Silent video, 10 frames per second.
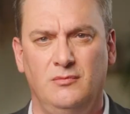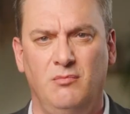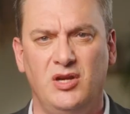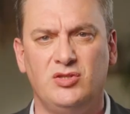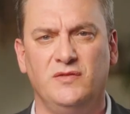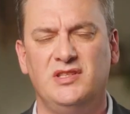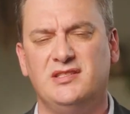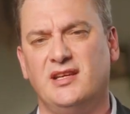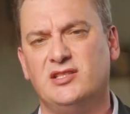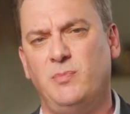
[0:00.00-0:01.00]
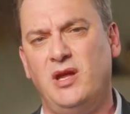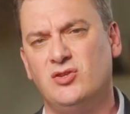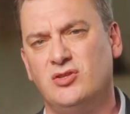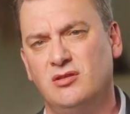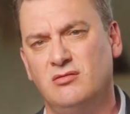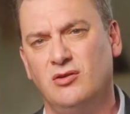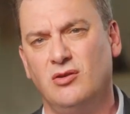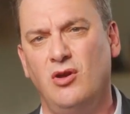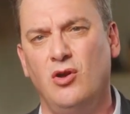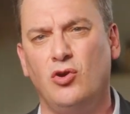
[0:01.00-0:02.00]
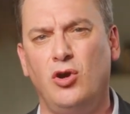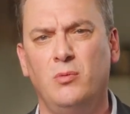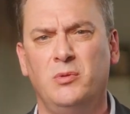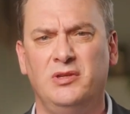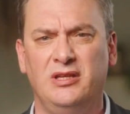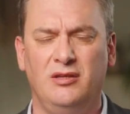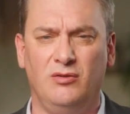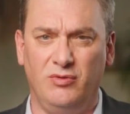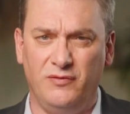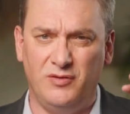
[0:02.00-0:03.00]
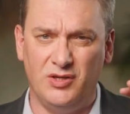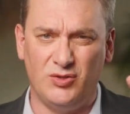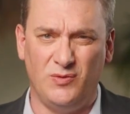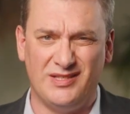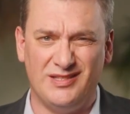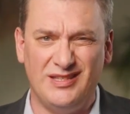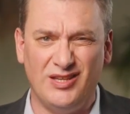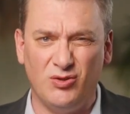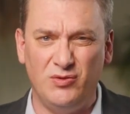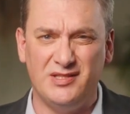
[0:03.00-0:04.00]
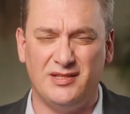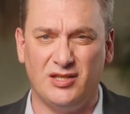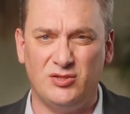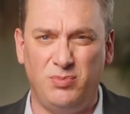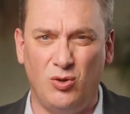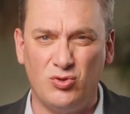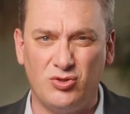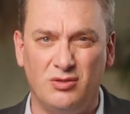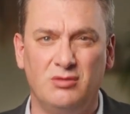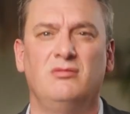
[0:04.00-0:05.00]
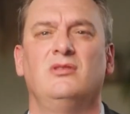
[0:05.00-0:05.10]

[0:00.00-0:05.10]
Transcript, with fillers: Much of this expansion, commonly referred to as an increased exposure,